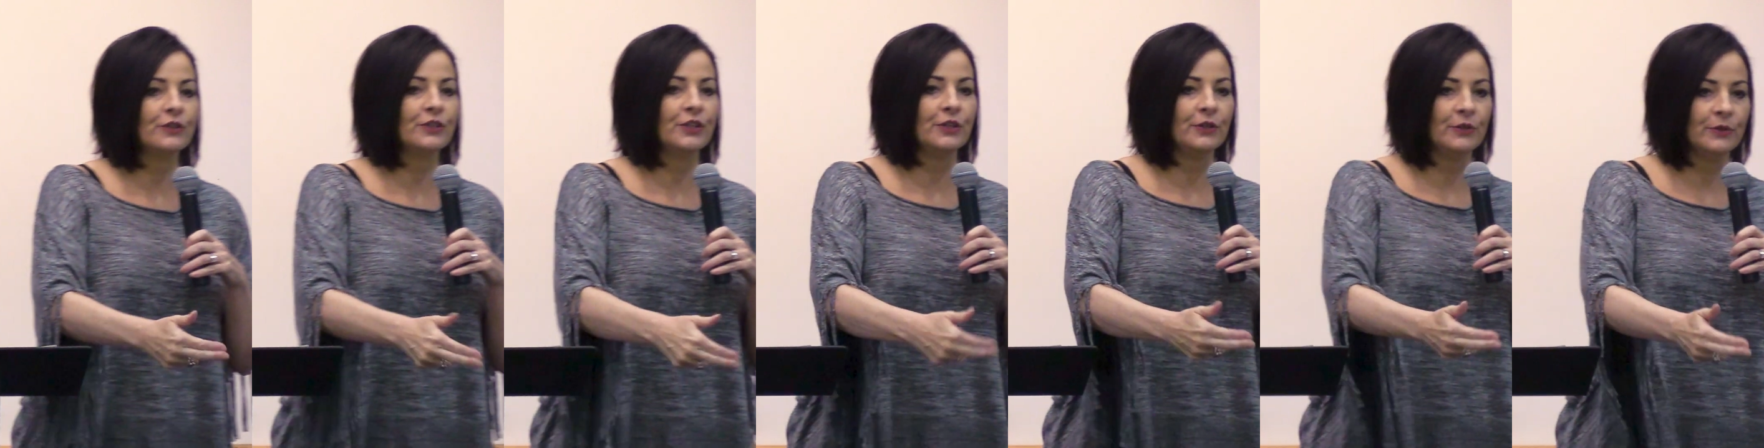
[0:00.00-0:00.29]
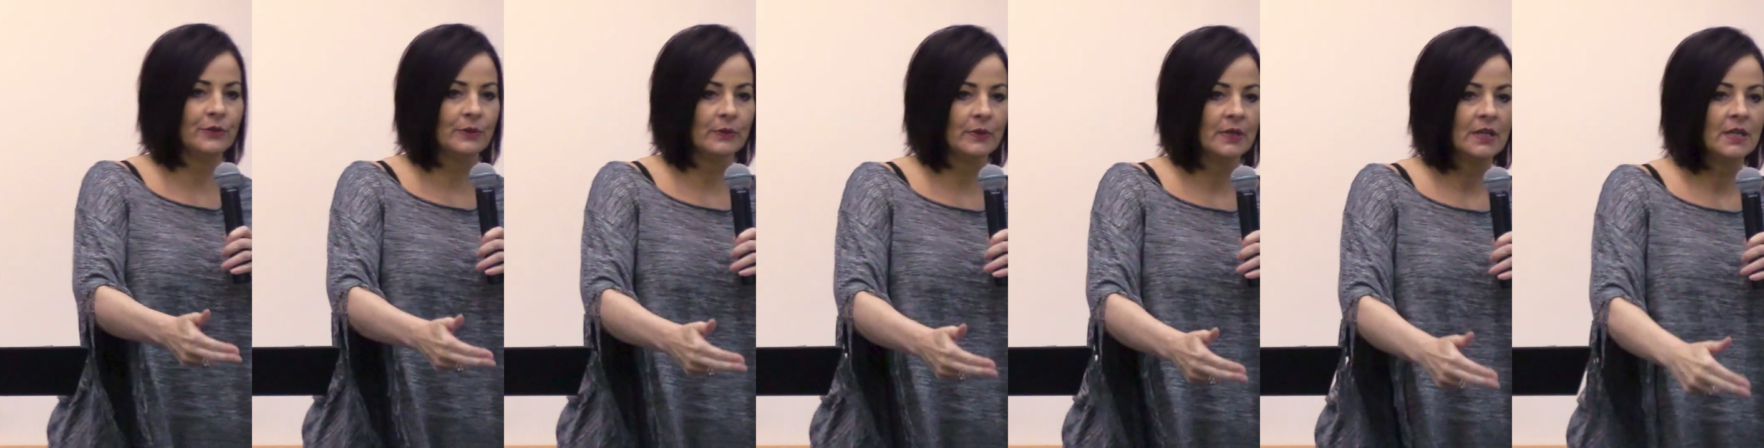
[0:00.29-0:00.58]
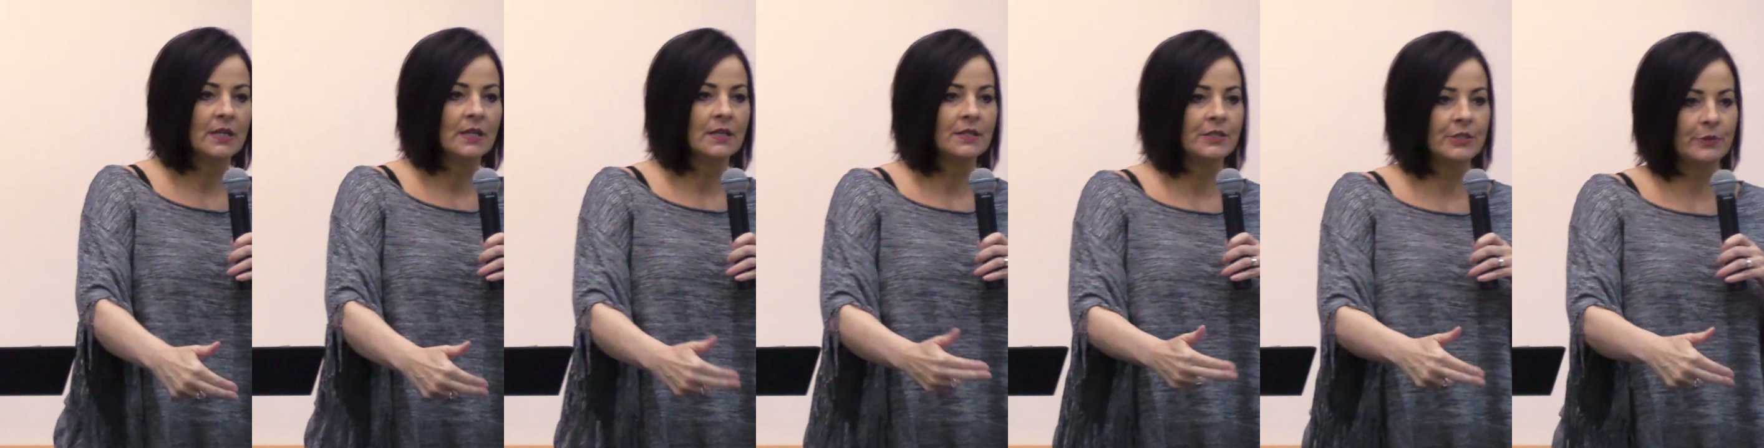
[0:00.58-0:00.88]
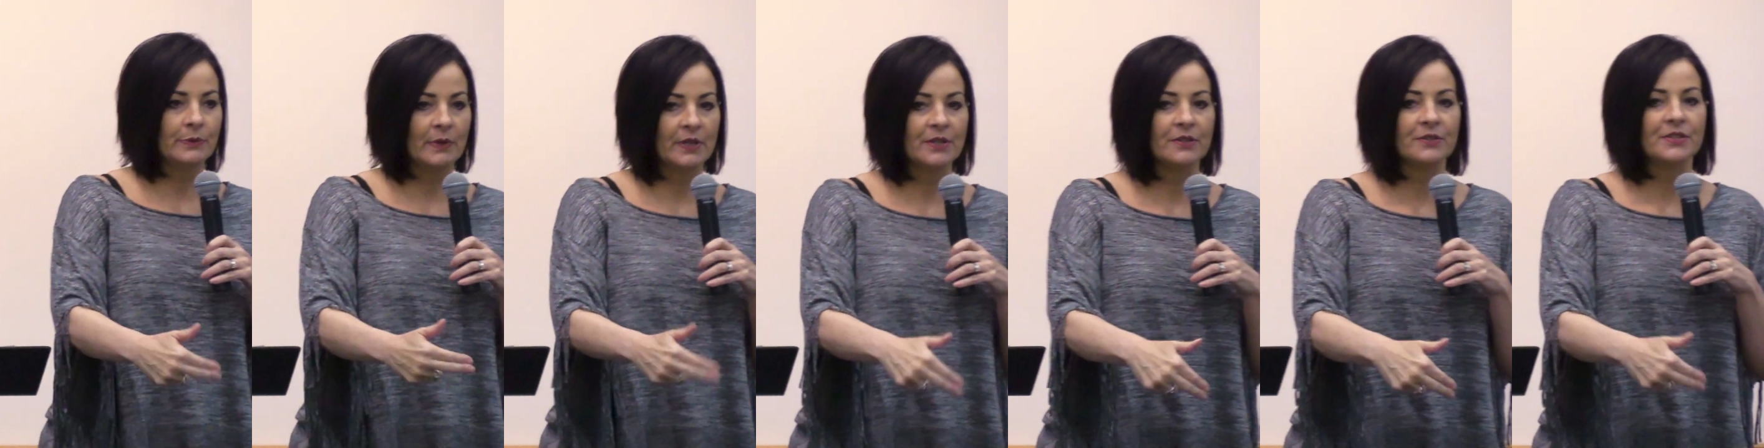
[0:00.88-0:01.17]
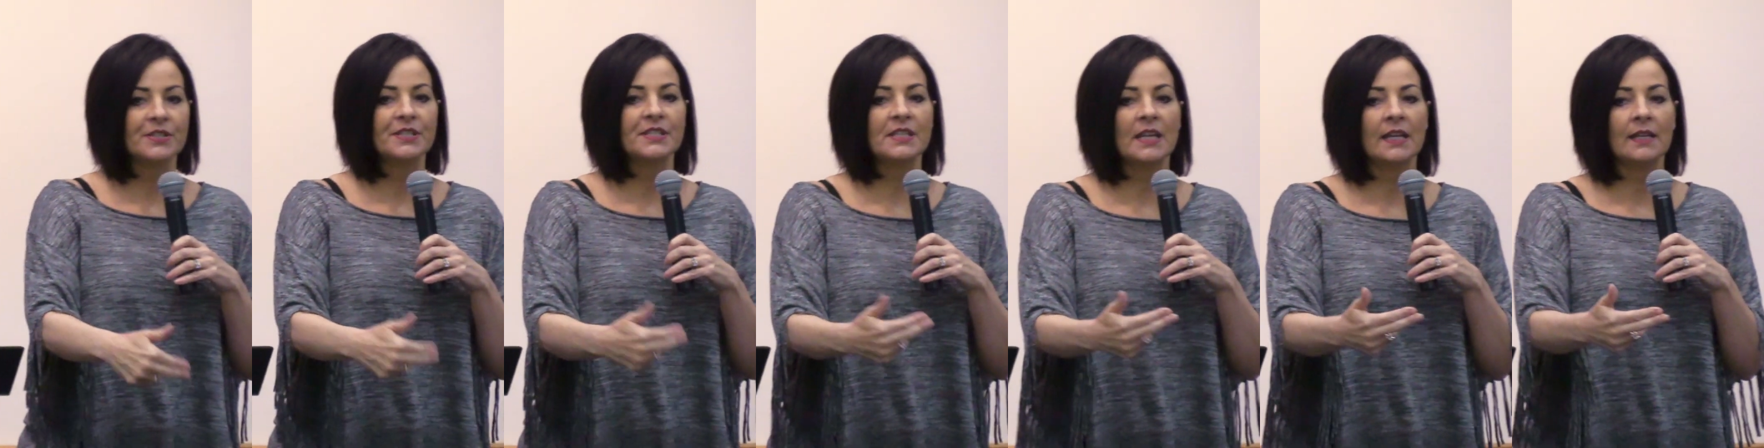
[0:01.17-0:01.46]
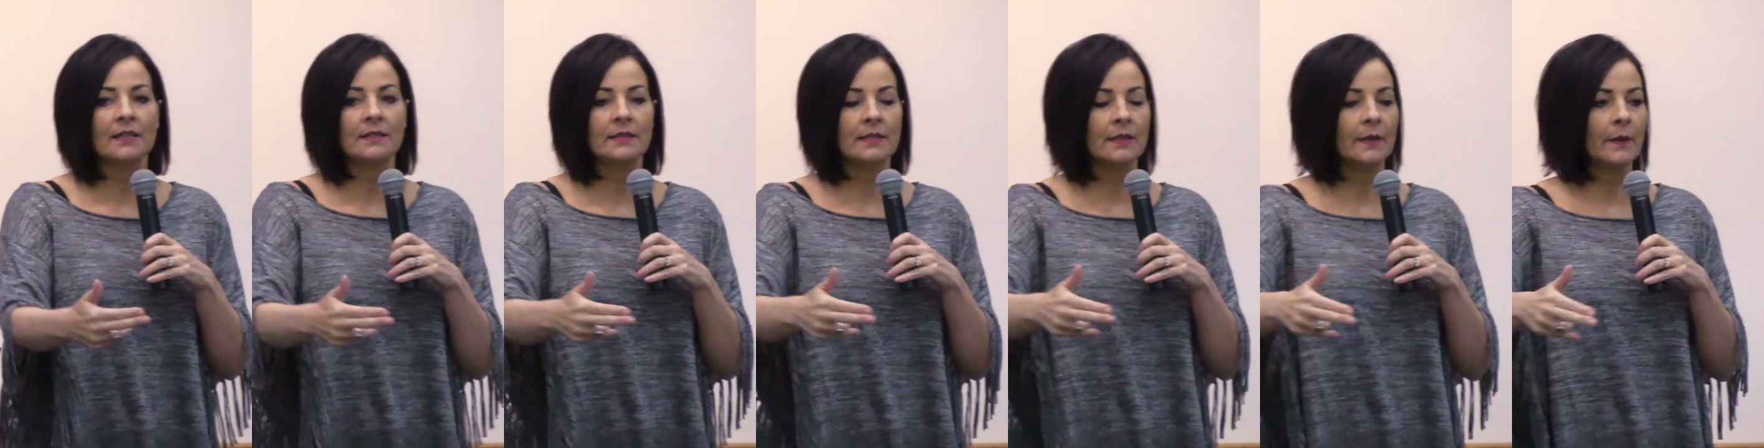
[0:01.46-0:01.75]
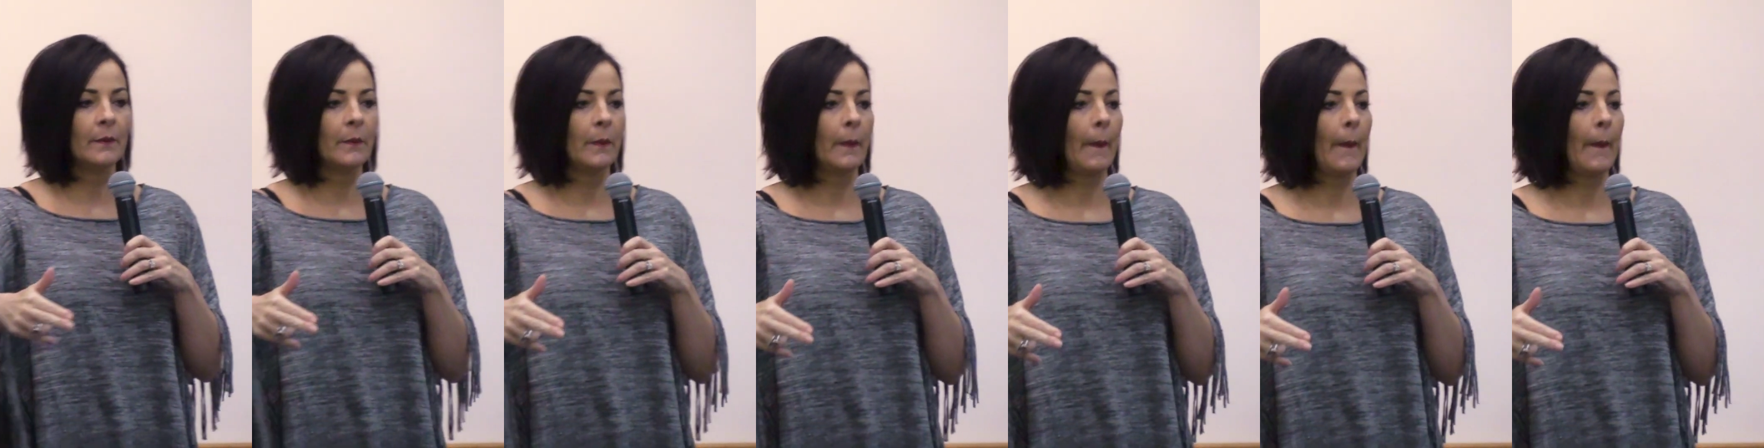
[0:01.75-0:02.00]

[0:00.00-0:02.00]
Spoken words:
you to understand it